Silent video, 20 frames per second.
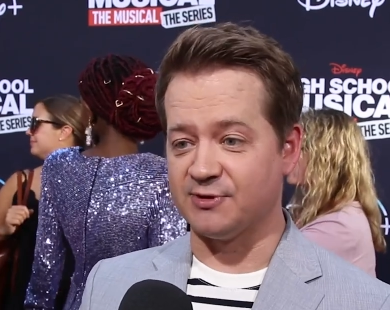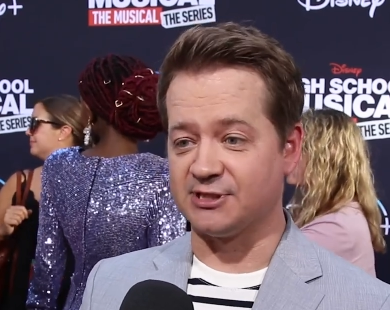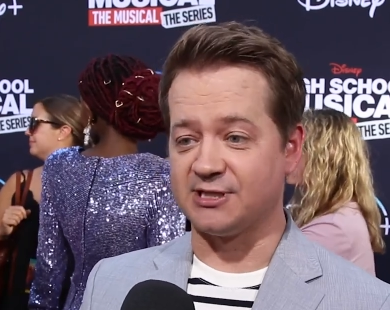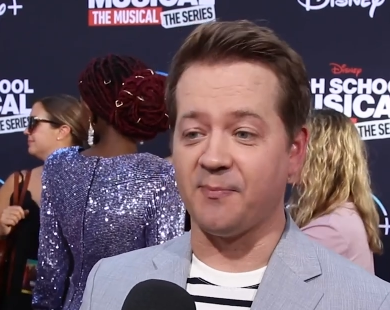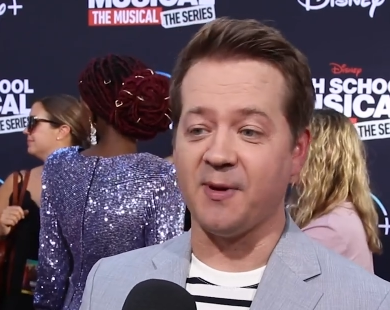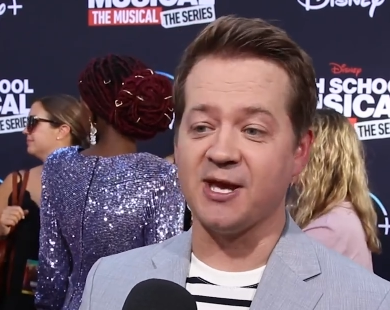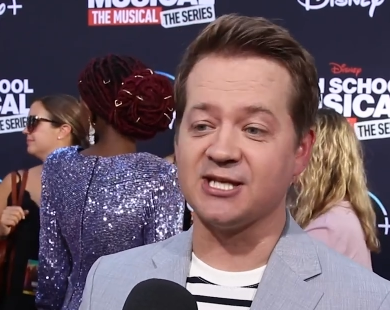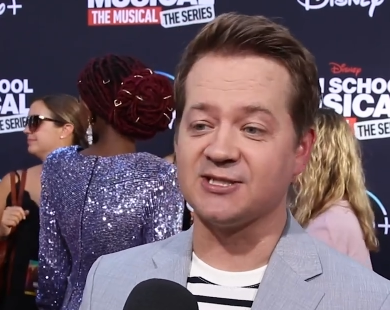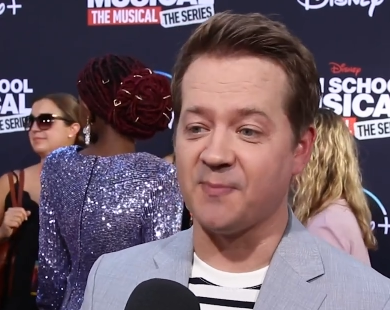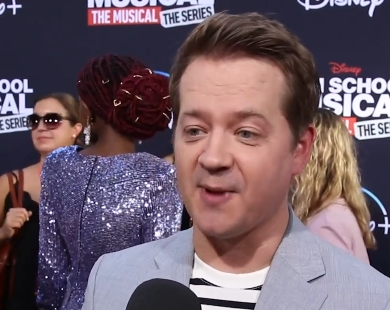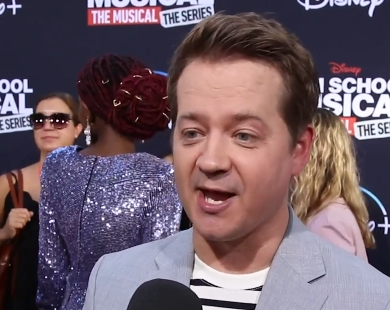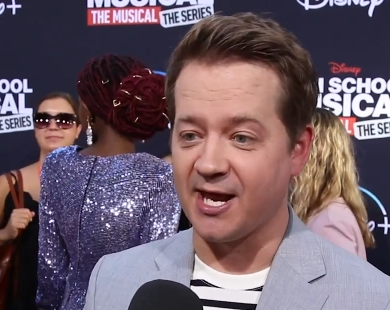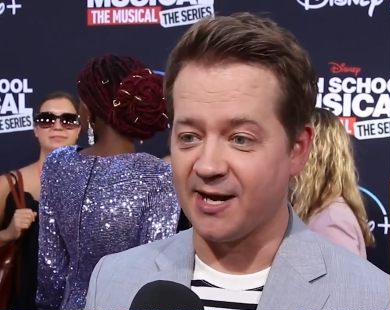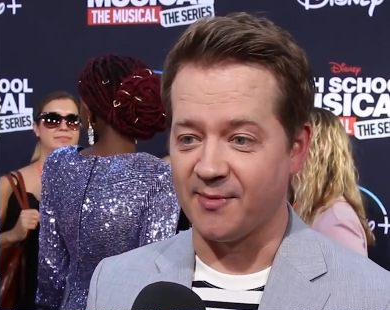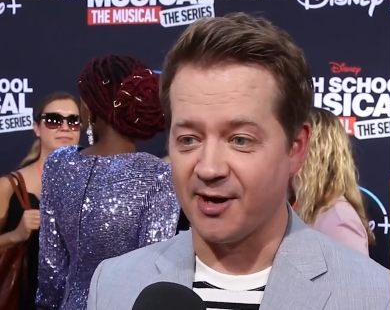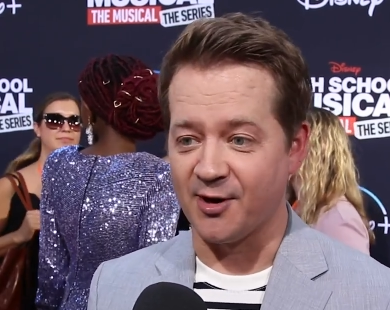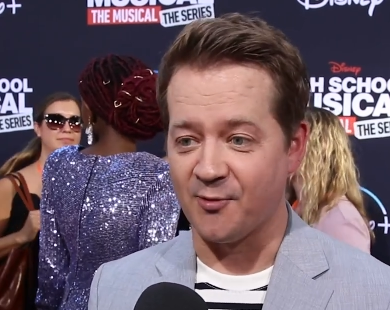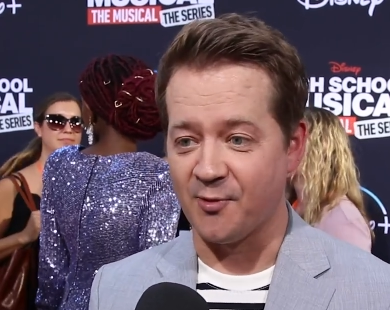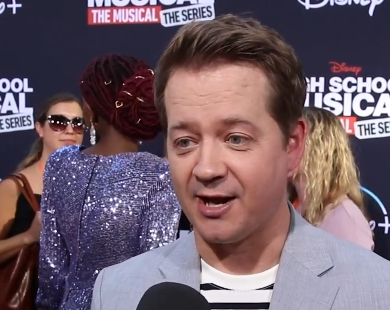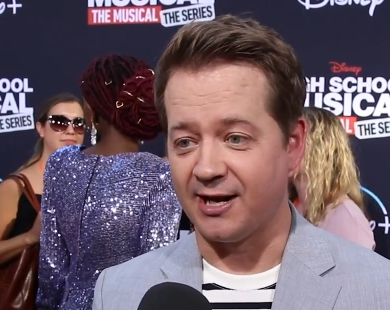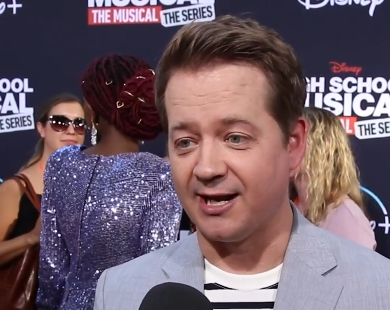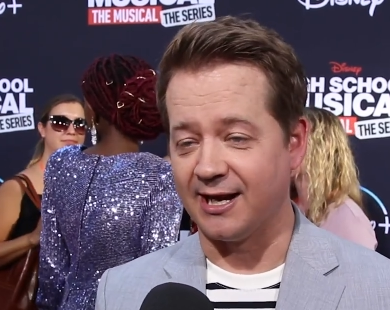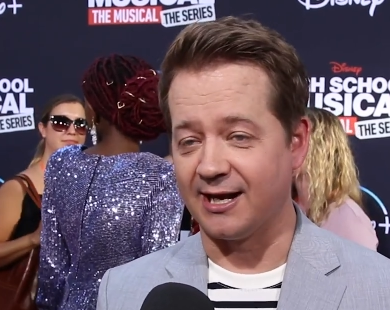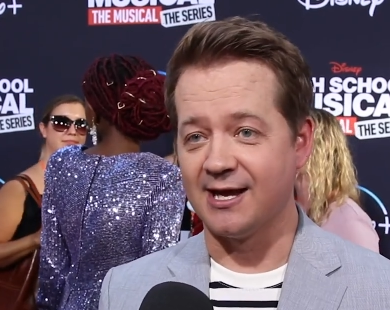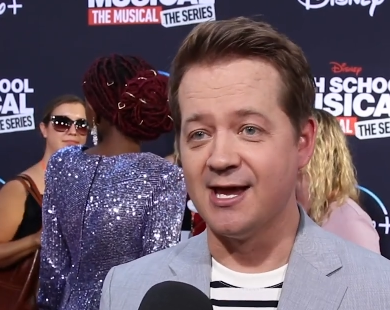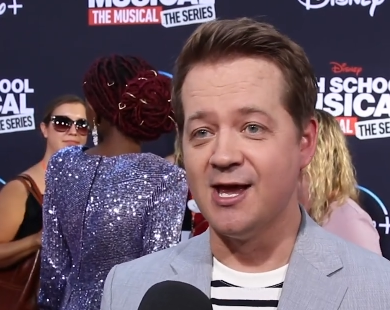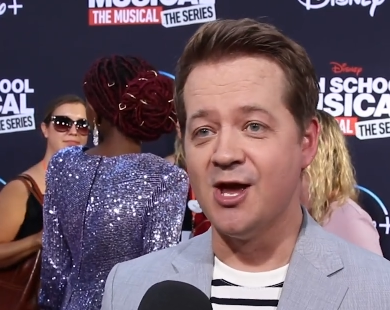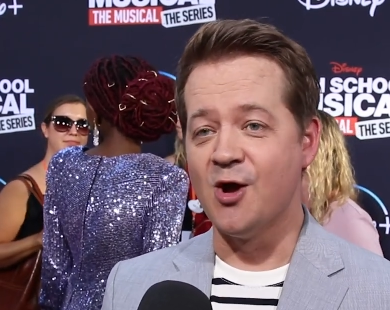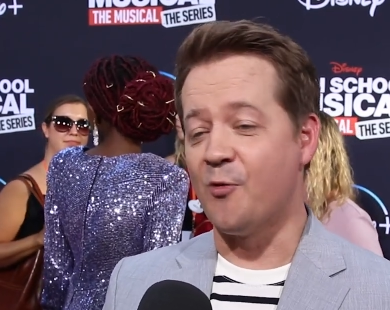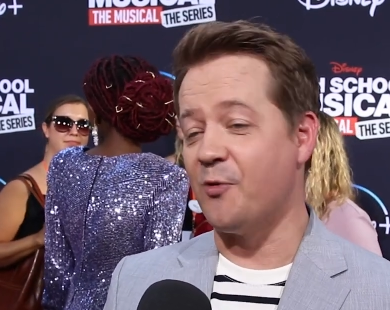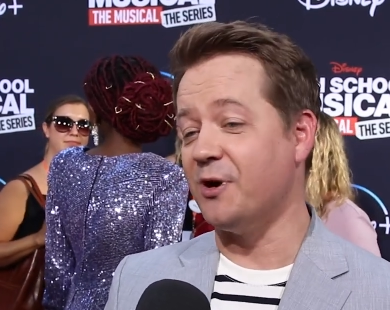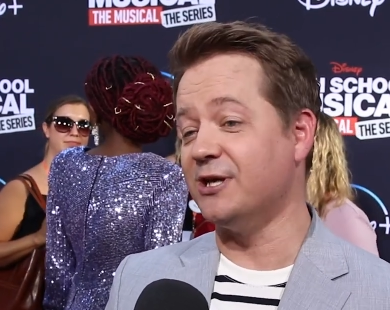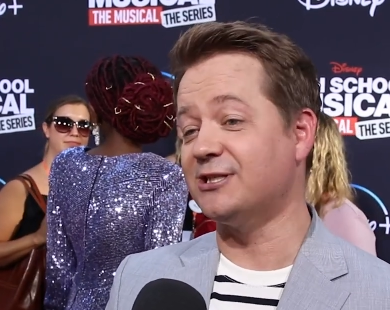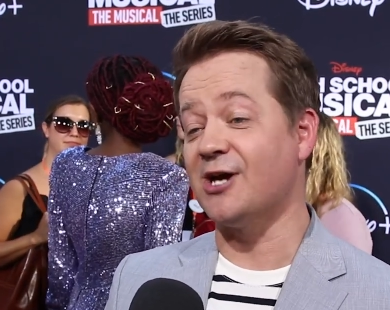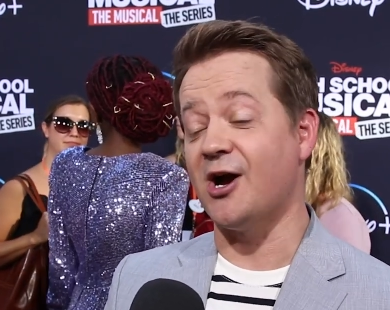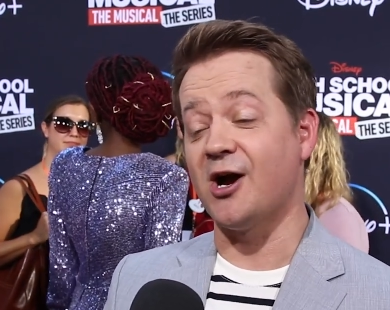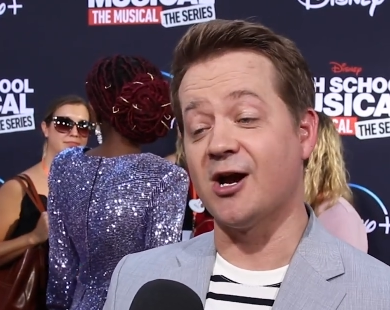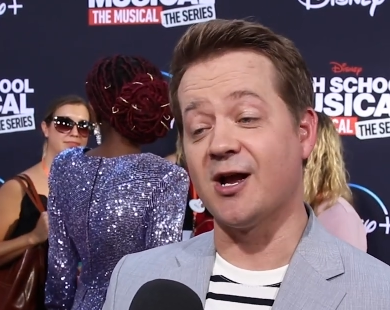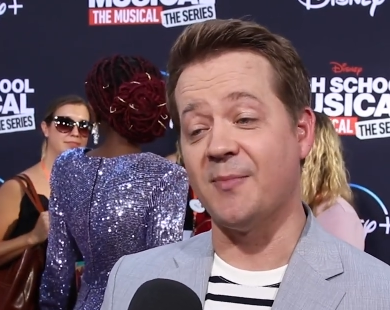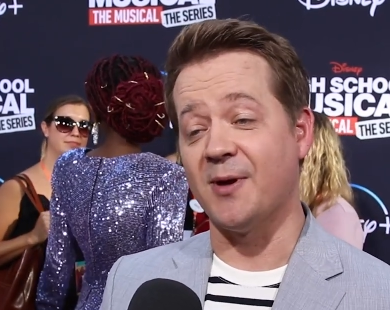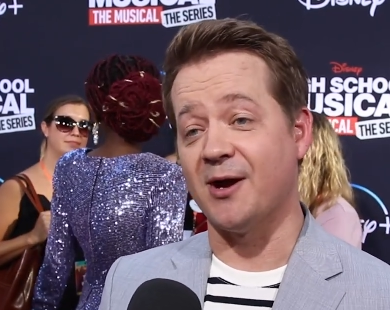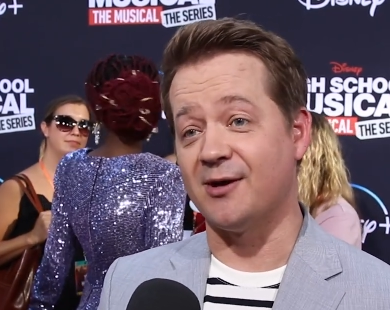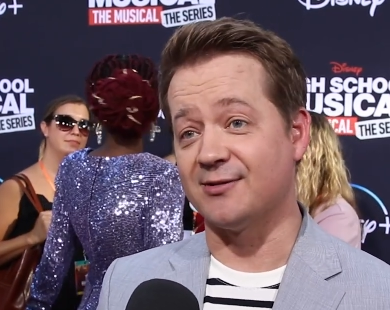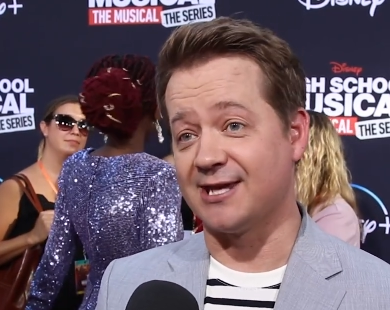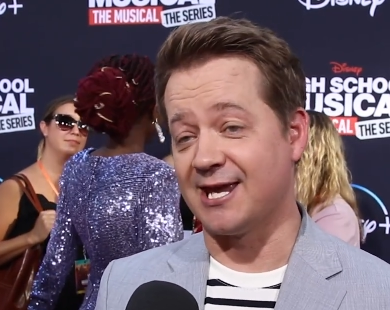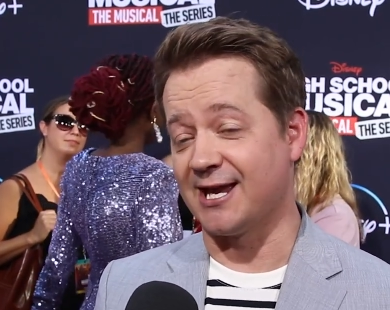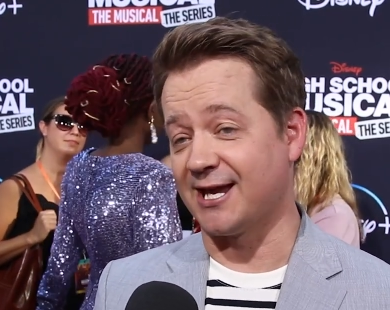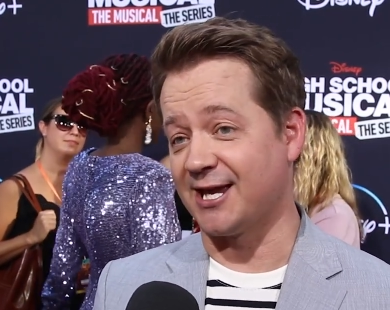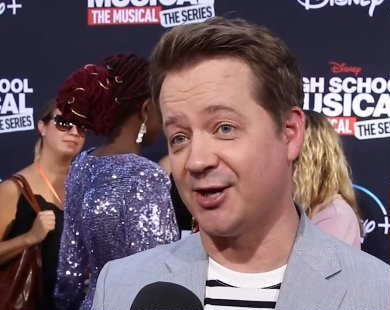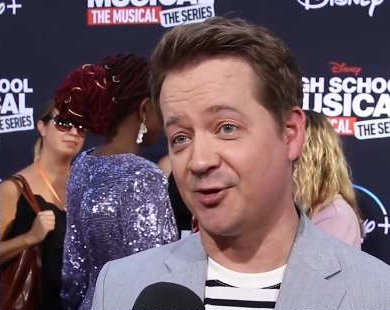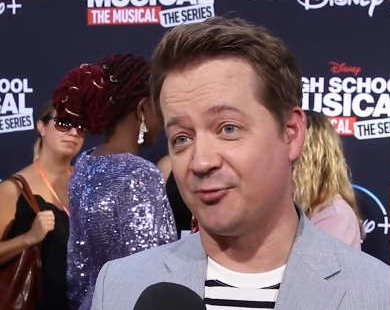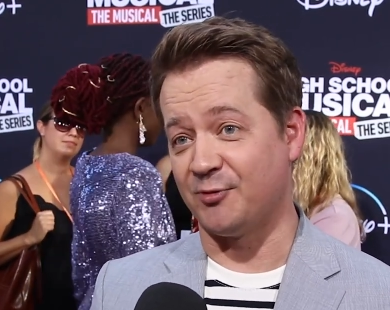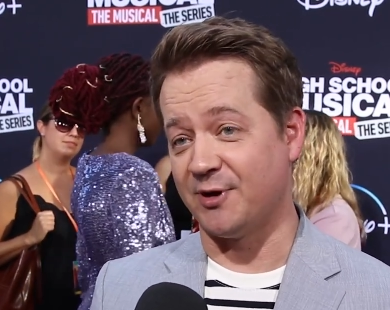Speaker 1: was the best man at my wedding. We talk about Kickin' It